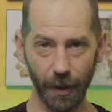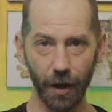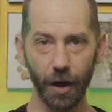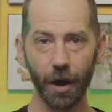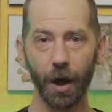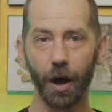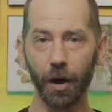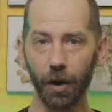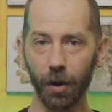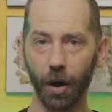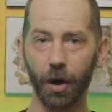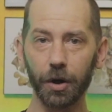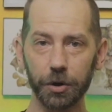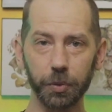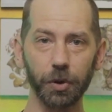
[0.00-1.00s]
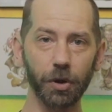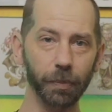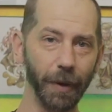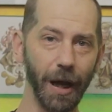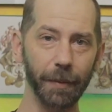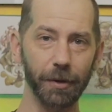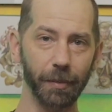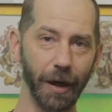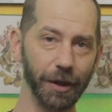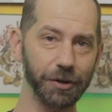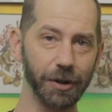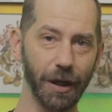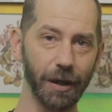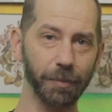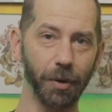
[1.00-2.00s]
On a large world map, you might
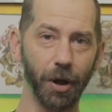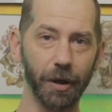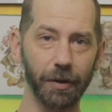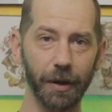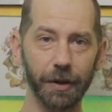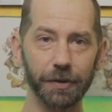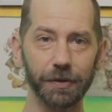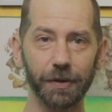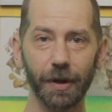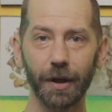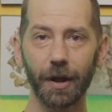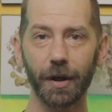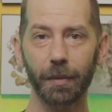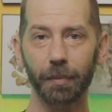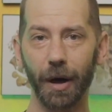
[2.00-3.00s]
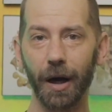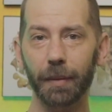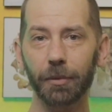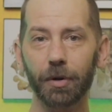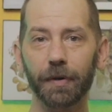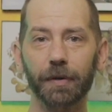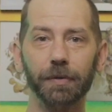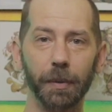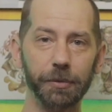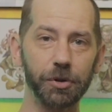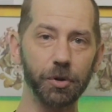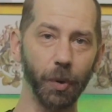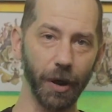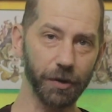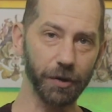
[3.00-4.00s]
track progress by moving from
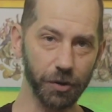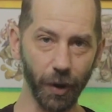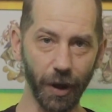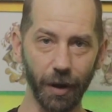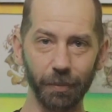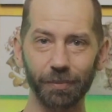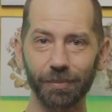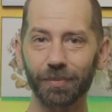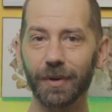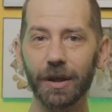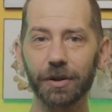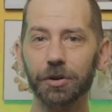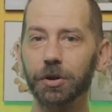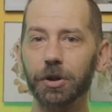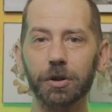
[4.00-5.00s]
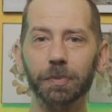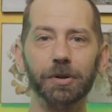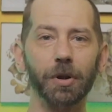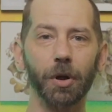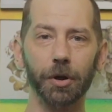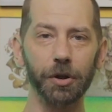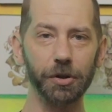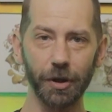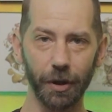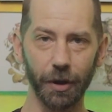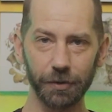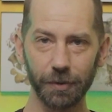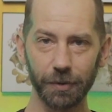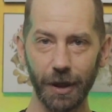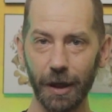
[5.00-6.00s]
square to square. These are just much larger
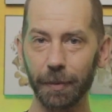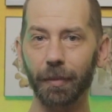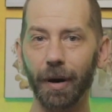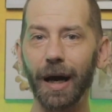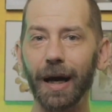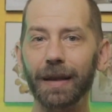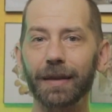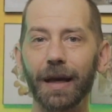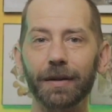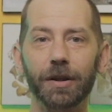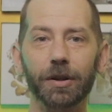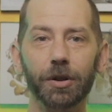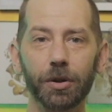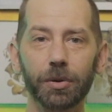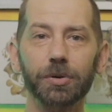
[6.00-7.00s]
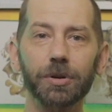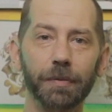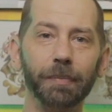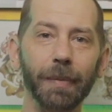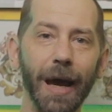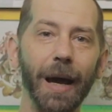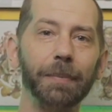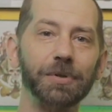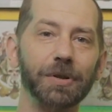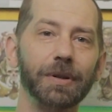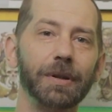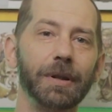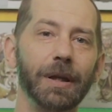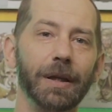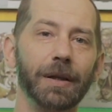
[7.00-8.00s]
zones. Keep in mind that the use of maps
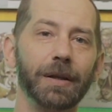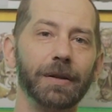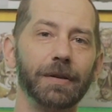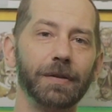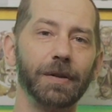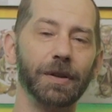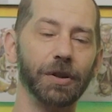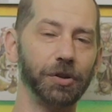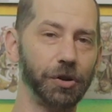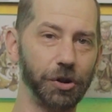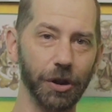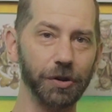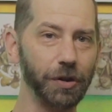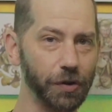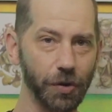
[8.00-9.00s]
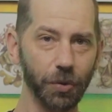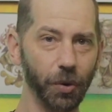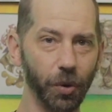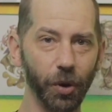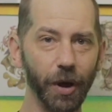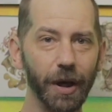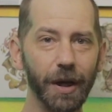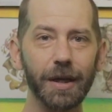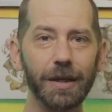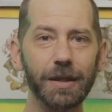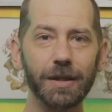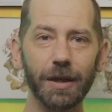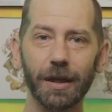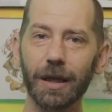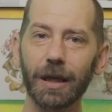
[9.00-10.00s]
is just a tool
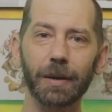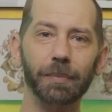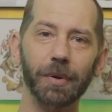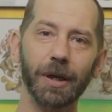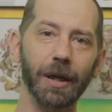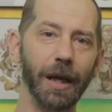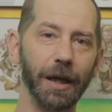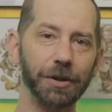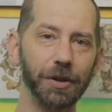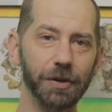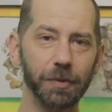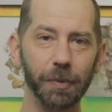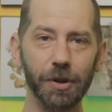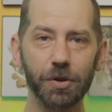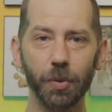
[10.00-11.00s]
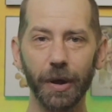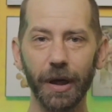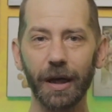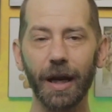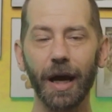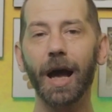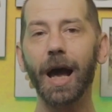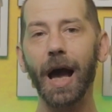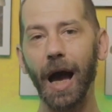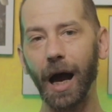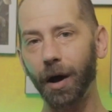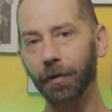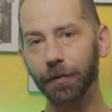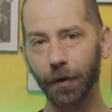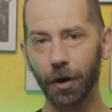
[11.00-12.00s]
to keep connections between
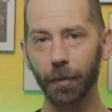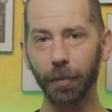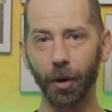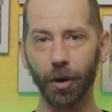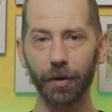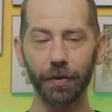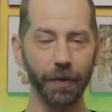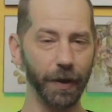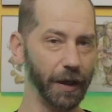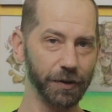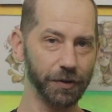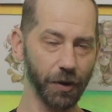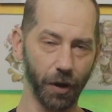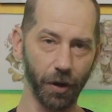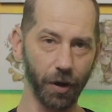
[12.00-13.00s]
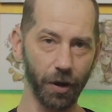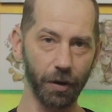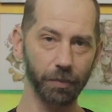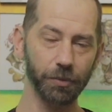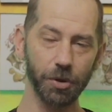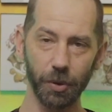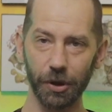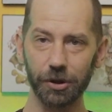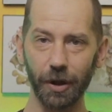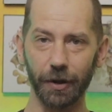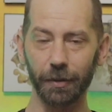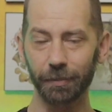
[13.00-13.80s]
how far apart things are to each other.